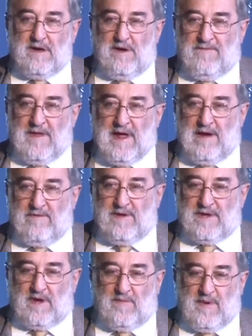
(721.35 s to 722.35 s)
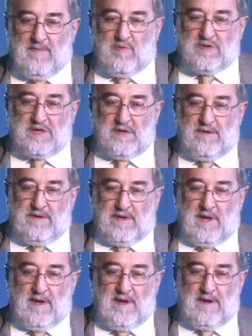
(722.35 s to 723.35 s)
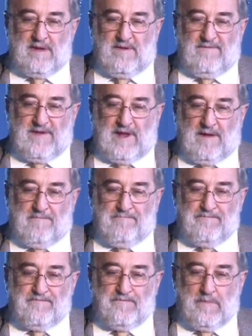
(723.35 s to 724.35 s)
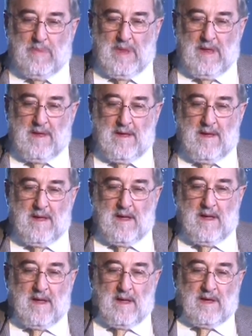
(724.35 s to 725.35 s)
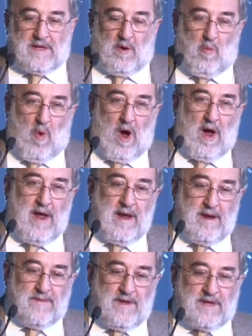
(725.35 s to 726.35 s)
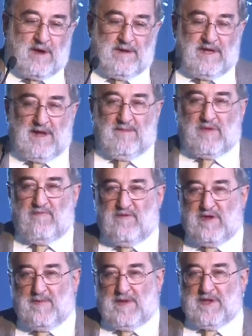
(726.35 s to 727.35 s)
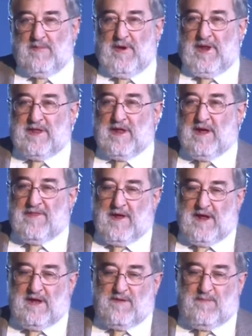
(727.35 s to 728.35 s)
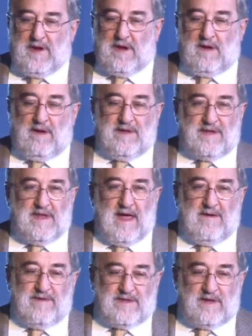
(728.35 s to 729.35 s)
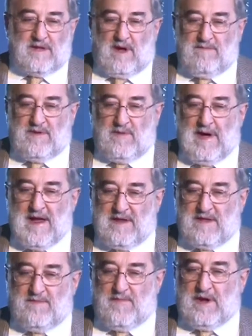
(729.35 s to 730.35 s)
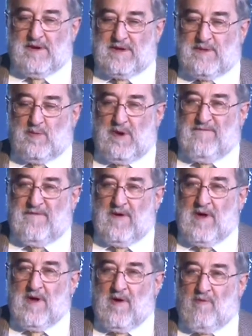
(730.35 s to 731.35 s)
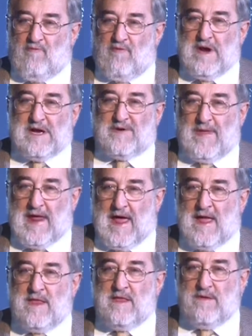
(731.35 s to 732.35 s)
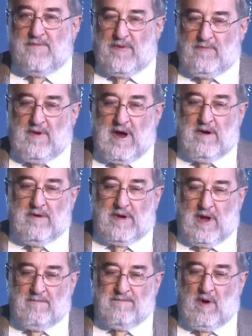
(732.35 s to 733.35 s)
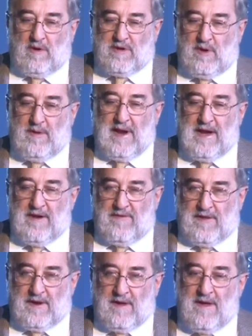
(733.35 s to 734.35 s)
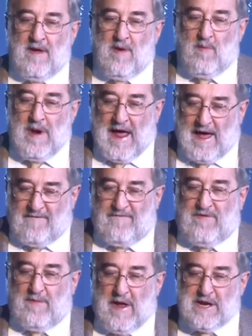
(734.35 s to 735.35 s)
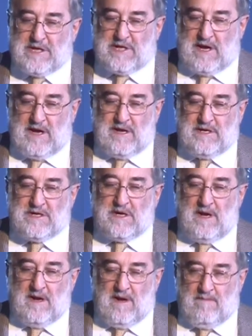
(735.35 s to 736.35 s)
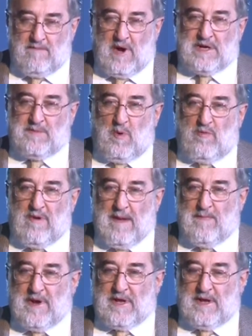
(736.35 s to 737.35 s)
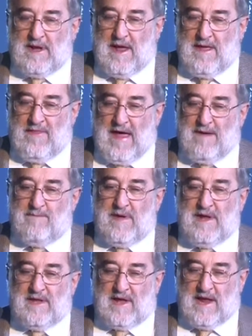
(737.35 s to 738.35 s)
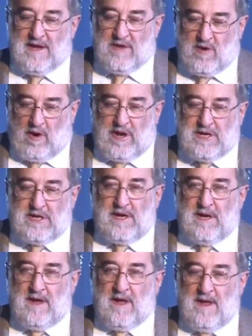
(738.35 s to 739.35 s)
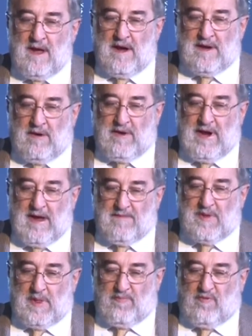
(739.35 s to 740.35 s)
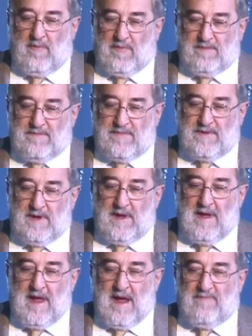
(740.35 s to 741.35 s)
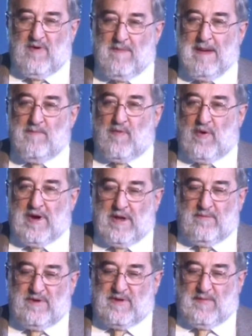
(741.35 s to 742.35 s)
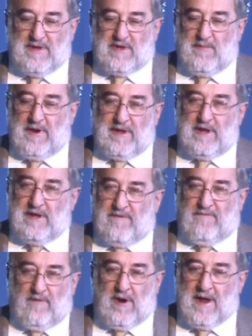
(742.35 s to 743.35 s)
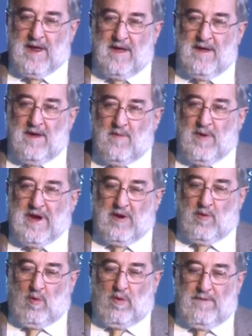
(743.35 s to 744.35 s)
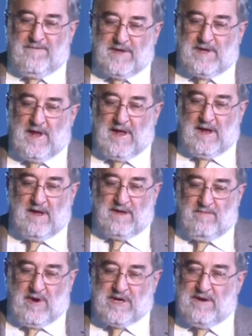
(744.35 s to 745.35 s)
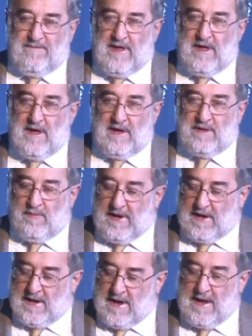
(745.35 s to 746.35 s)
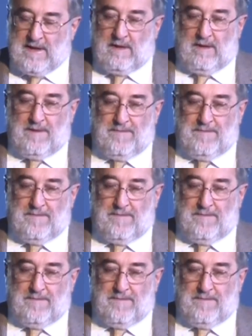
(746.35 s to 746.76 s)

of the areas that people choose to visit. So why this concept of responsibility? I think it's because now is the time to act, because we've reached the end of the road of not doing anything. We have to make change much more rapidly, and that means acknowledging and owning up to the problems, and remembering that responsibility is free. We can, all of us, take as much of it as we can handle.